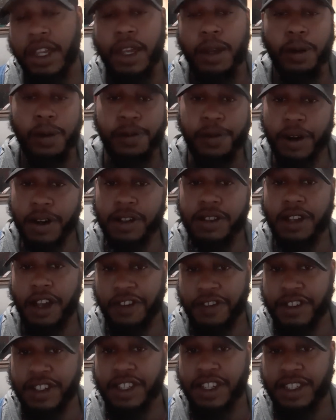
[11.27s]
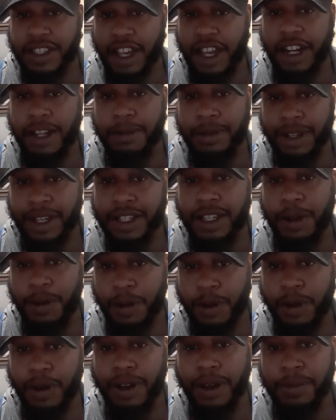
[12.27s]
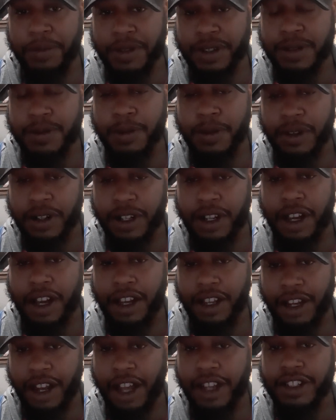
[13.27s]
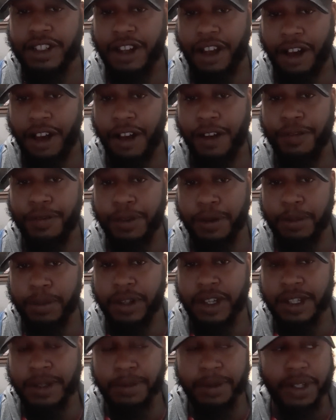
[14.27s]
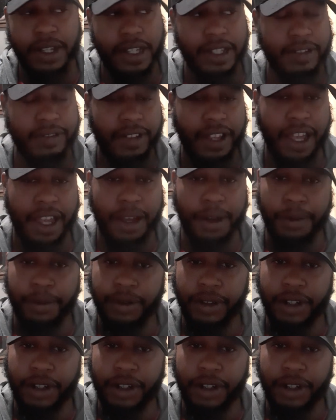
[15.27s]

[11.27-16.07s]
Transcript: Well, first off, it's exciting because I woke up this morning, y'all. Y'all should all feel blessed because of that.